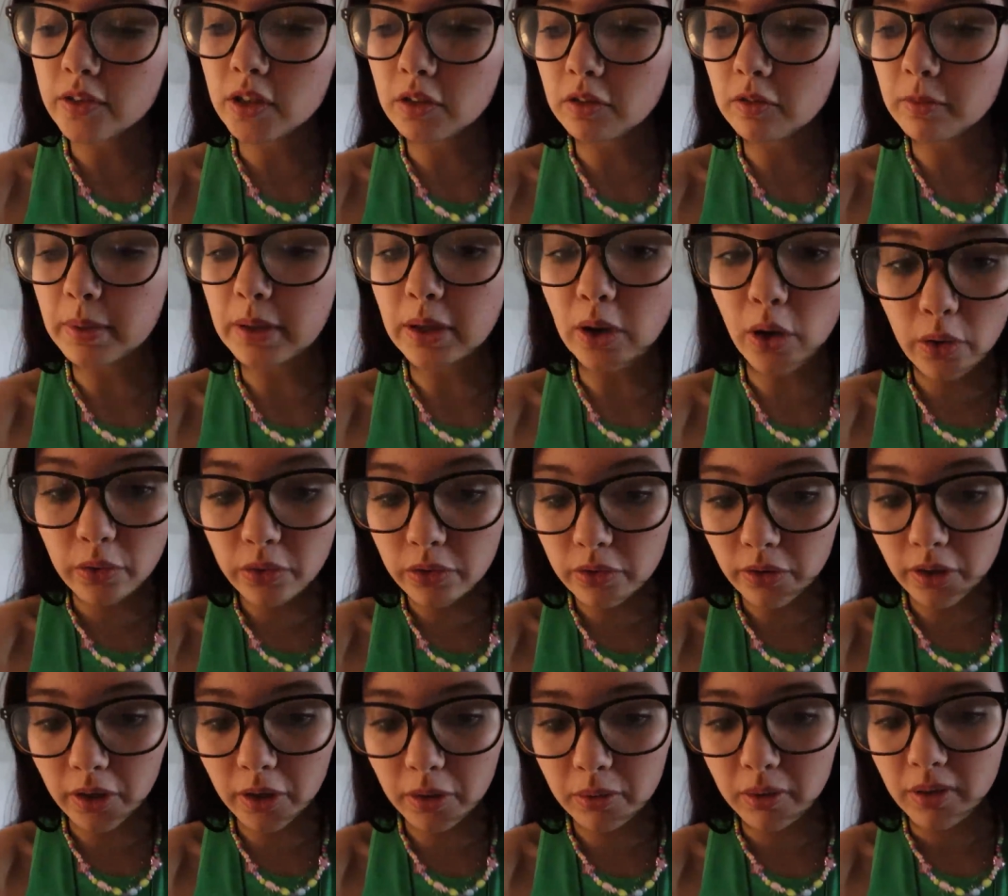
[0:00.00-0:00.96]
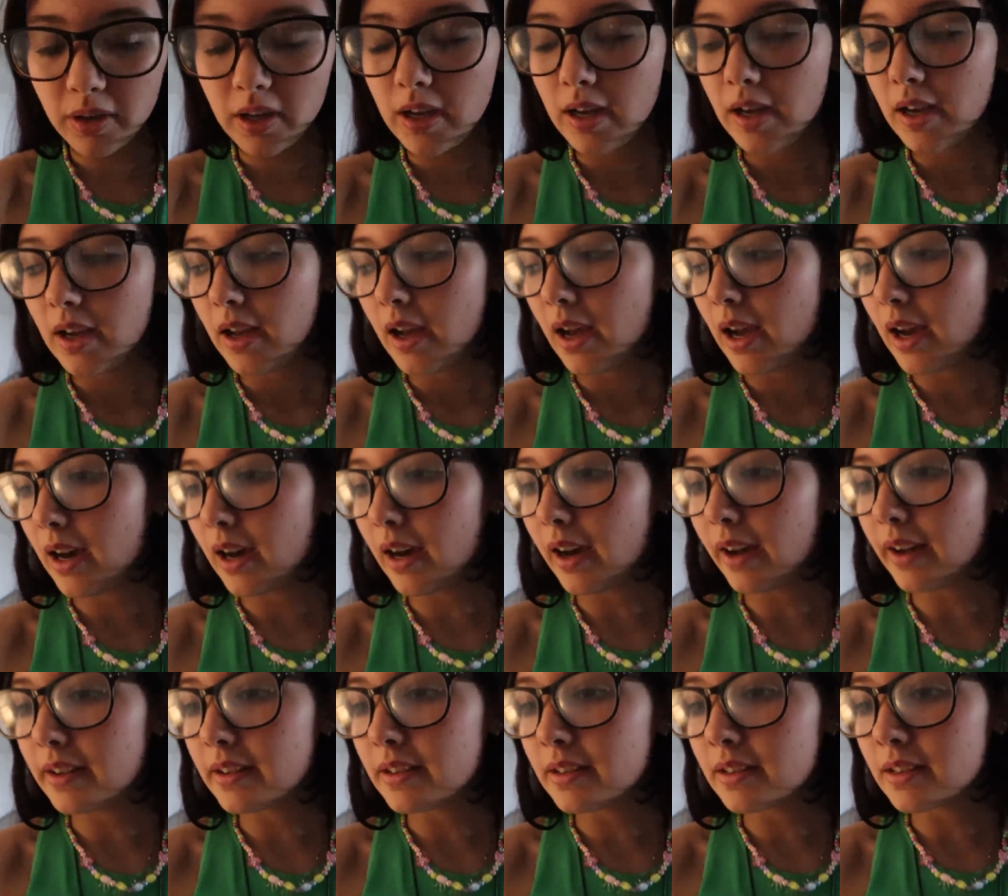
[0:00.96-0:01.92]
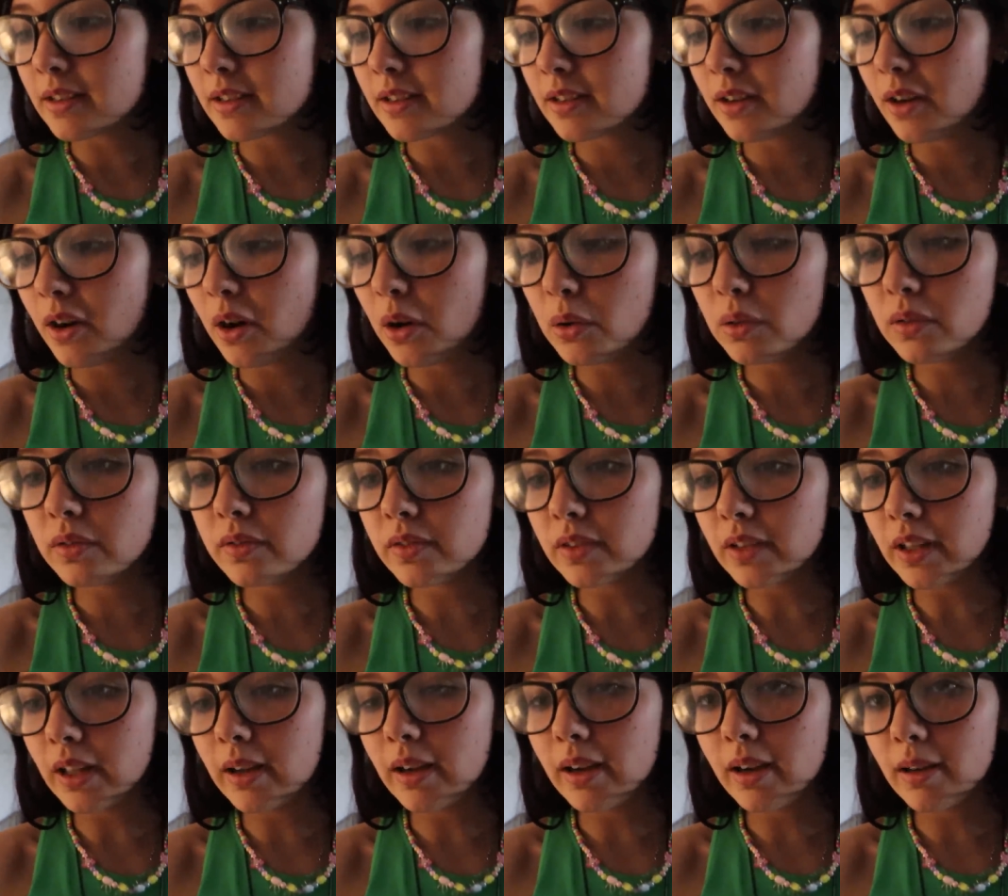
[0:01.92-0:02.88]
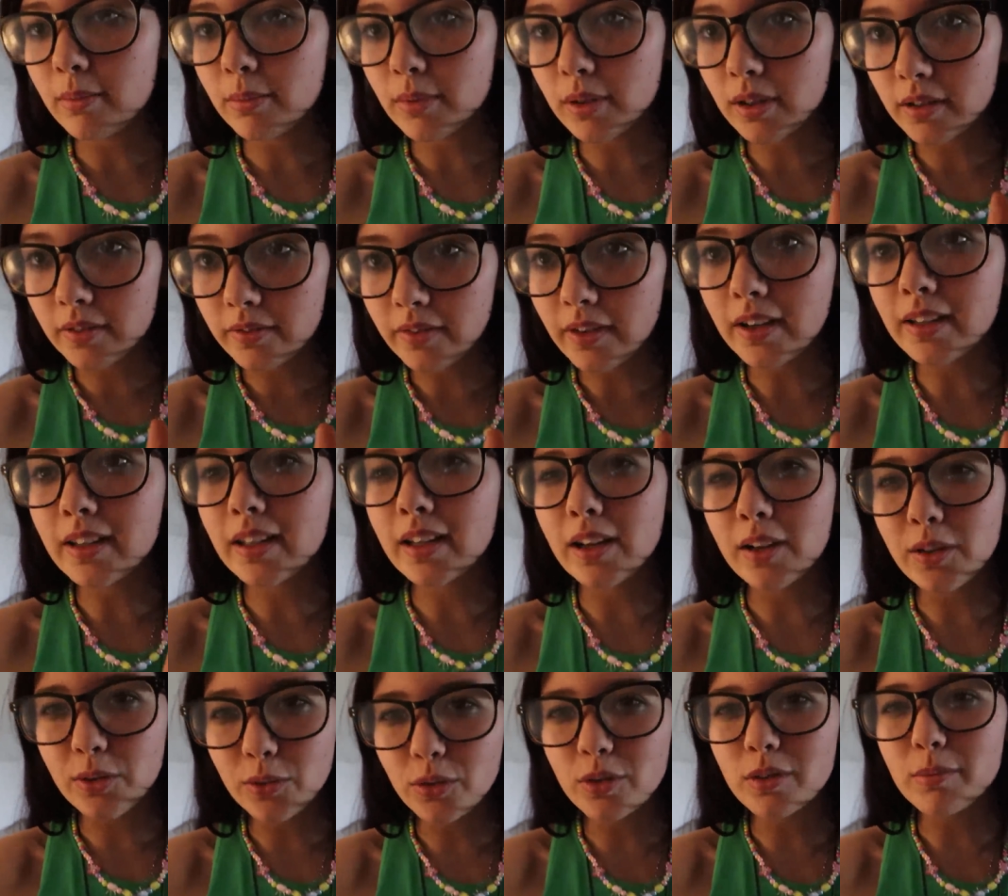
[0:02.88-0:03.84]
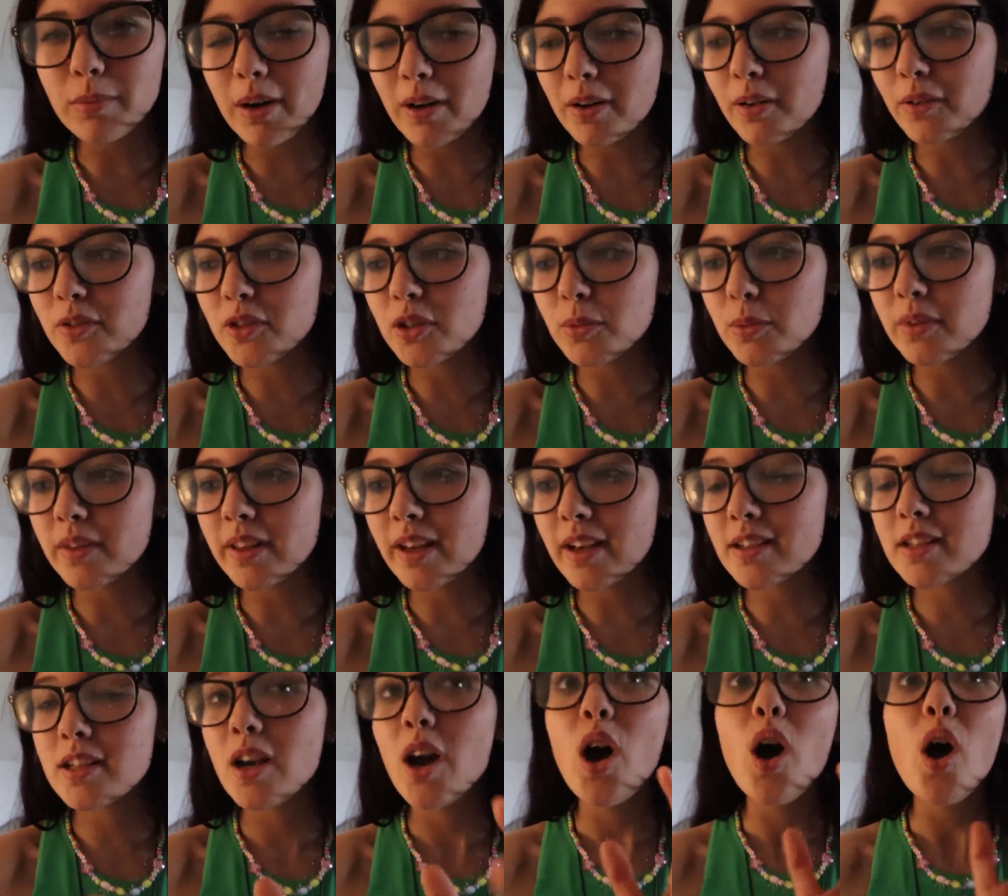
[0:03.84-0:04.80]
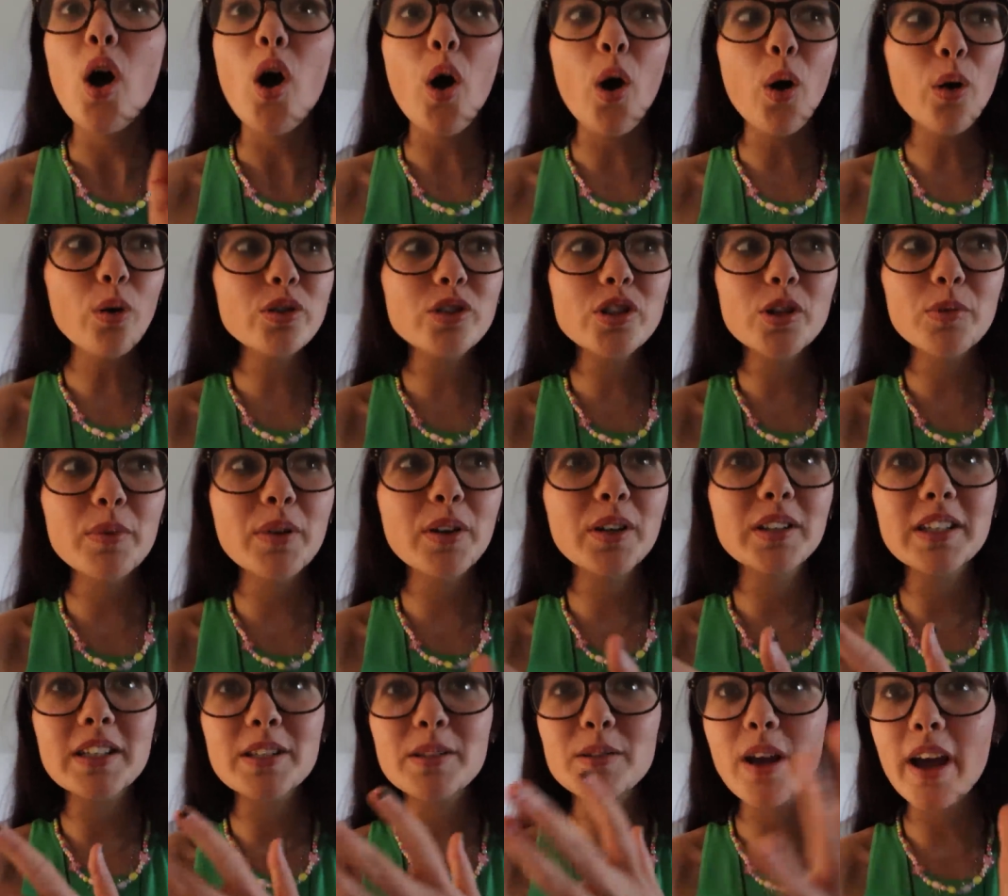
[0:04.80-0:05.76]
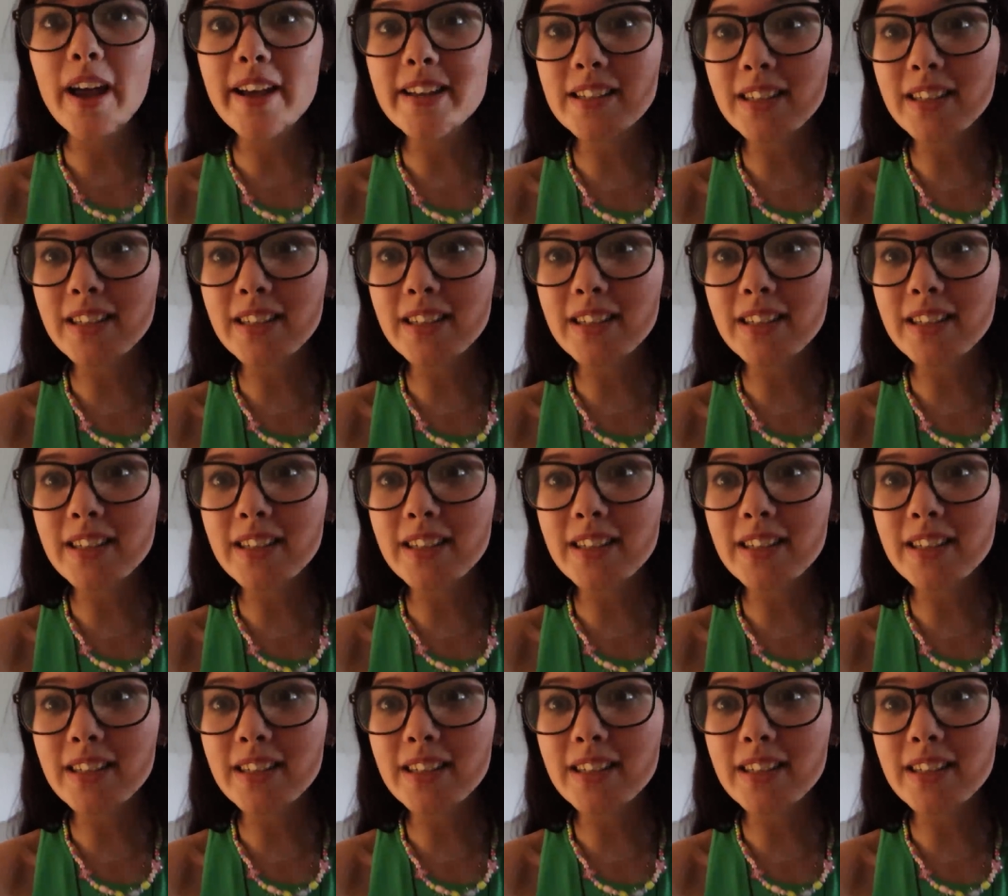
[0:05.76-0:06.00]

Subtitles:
So I've been going through and hopefully I'm going to find like a good amount of summer things. Also because it's